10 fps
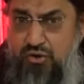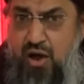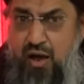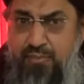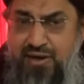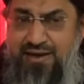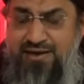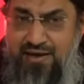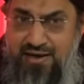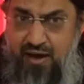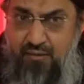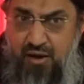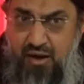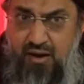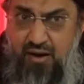to happen in
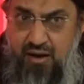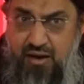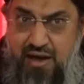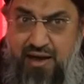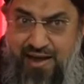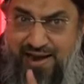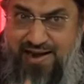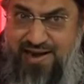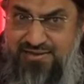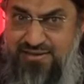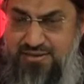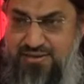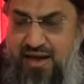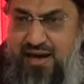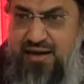Qiyamah, a
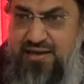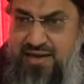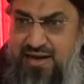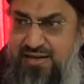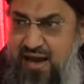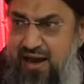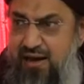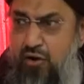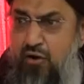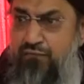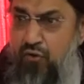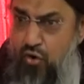list and detail of